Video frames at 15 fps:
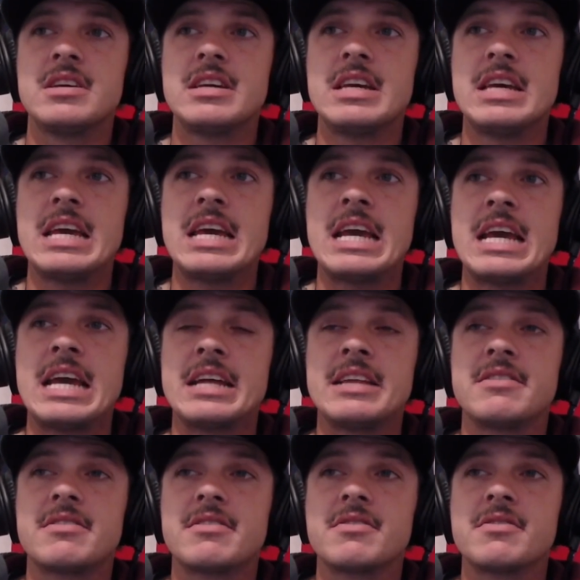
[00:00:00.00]
And
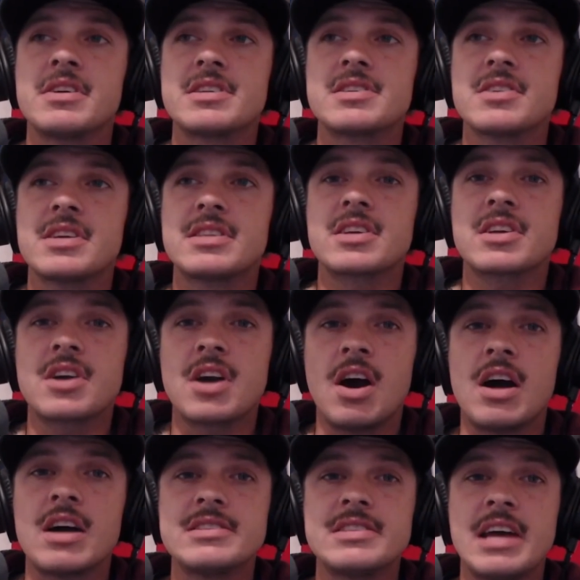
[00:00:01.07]
let's let the
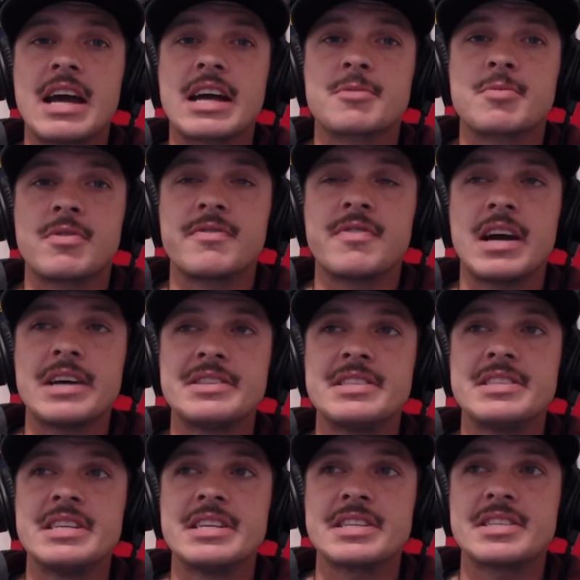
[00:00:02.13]
contact provide the
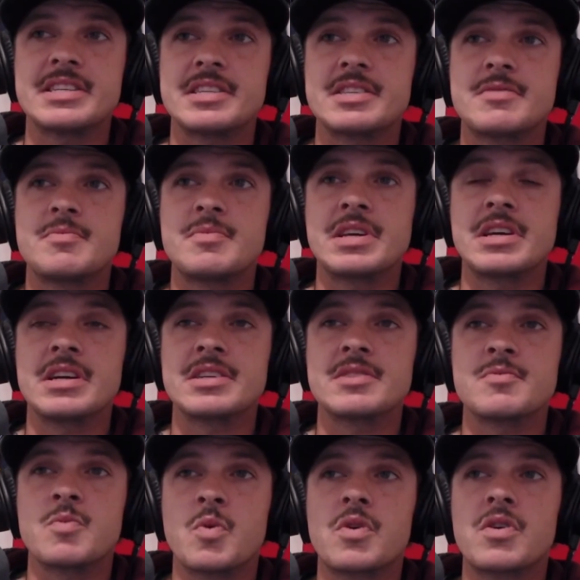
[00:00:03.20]
distance, because
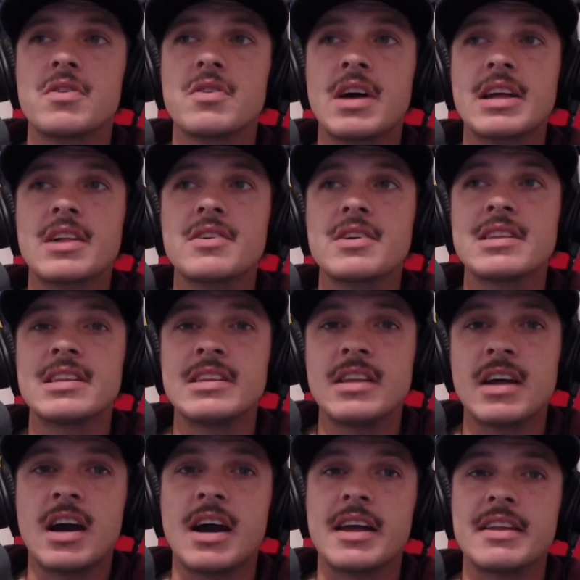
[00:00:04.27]
more likely than
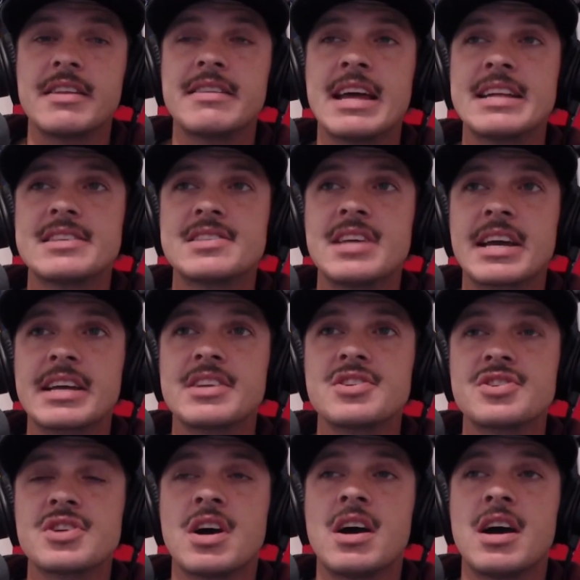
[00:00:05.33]
not, that second
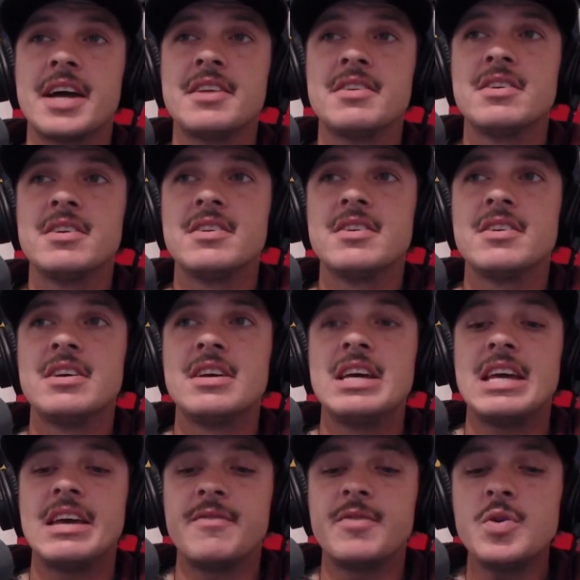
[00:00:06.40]
shot,
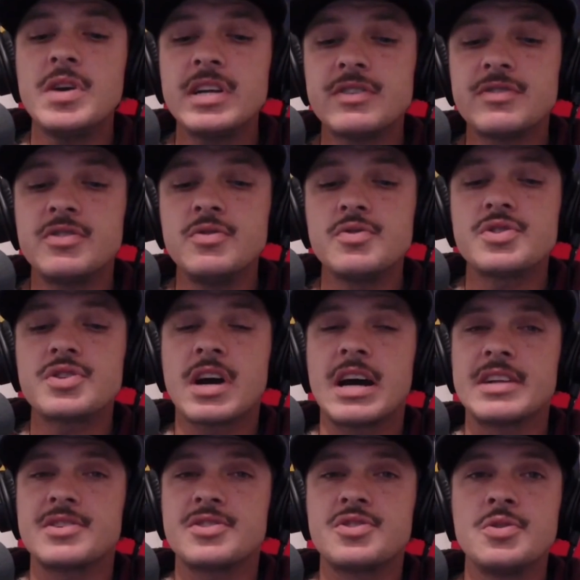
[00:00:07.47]
if you hit 2
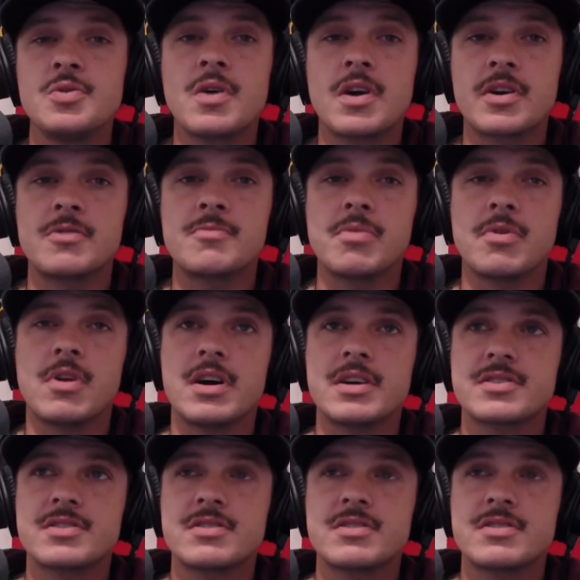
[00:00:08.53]
shots 200 plus,